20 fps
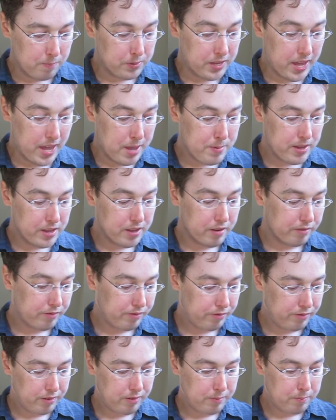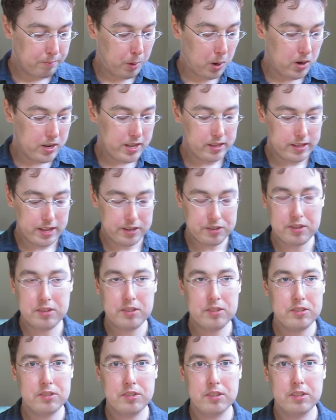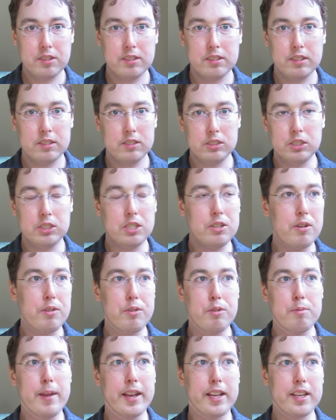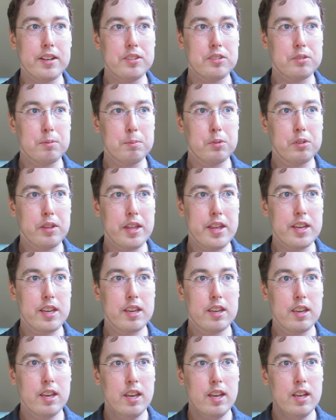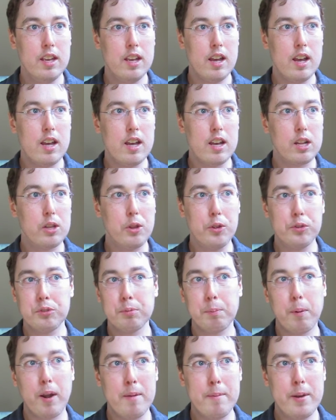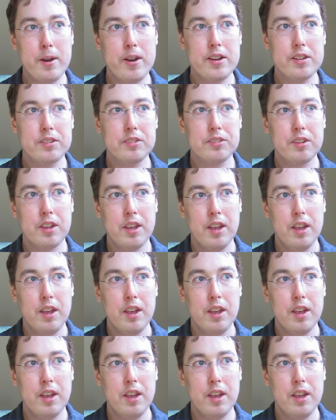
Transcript: Gaming of party elections, you know, through mechanisms like closed primaries